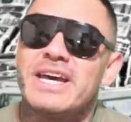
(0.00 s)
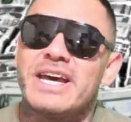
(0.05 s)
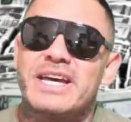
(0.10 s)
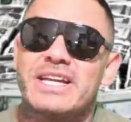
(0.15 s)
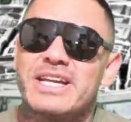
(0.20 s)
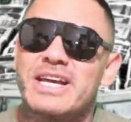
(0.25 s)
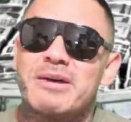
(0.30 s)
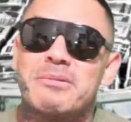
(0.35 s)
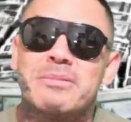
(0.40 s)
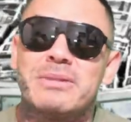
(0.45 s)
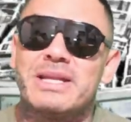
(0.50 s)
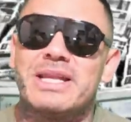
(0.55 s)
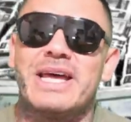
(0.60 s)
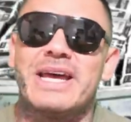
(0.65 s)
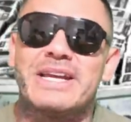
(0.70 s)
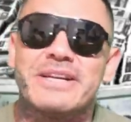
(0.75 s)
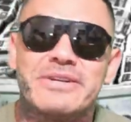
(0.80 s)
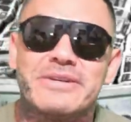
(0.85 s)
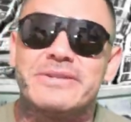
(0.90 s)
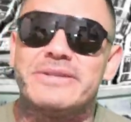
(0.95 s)
And I'm
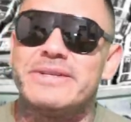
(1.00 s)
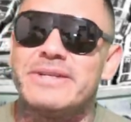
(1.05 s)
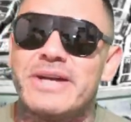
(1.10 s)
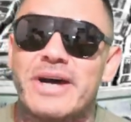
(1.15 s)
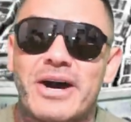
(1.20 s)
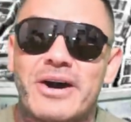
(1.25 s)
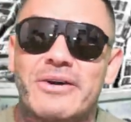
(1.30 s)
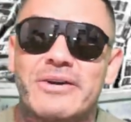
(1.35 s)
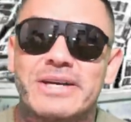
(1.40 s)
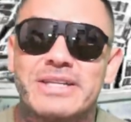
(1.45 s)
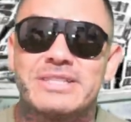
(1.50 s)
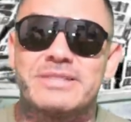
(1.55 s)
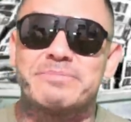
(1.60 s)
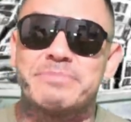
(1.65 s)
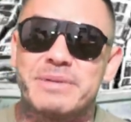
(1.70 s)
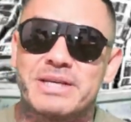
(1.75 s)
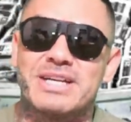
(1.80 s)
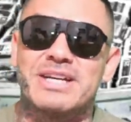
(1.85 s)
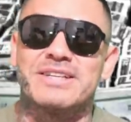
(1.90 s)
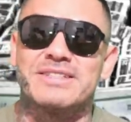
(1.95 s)
like, no, it's
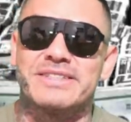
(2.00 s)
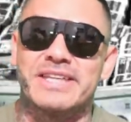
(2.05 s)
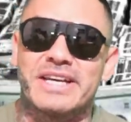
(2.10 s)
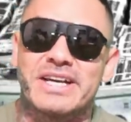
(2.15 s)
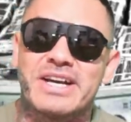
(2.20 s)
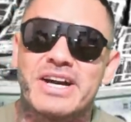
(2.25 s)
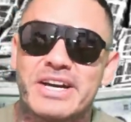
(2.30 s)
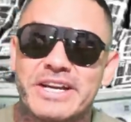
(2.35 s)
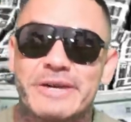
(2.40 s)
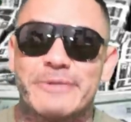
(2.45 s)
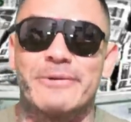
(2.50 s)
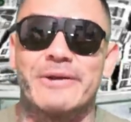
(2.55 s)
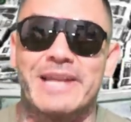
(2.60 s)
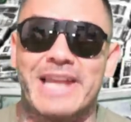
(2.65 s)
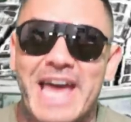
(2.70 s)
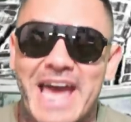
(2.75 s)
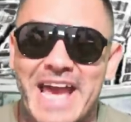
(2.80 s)
because they cut it with